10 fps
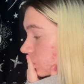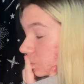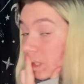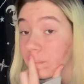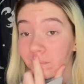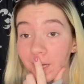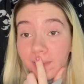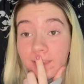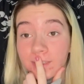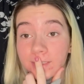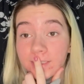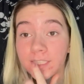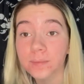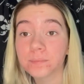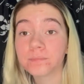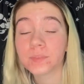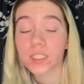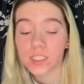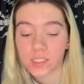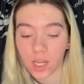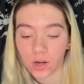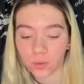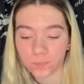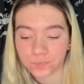Nope, I think that's it. So,